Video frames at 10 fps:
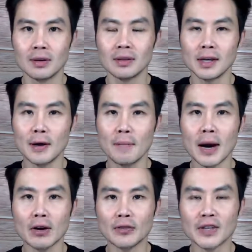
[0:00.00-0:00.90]
the
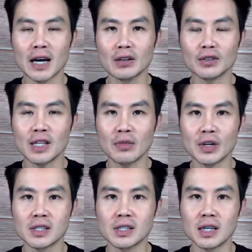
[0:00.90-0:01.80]
amount of downloads they
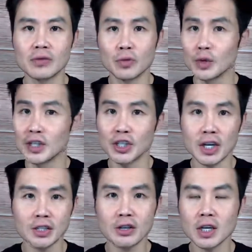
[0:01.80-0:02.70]
received. We didn't
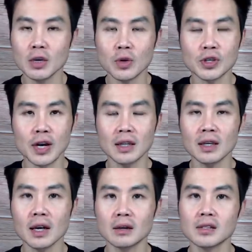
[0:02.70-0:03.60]
change their keywords or anything
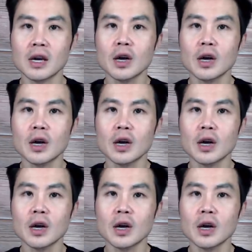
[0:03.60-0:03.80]
else.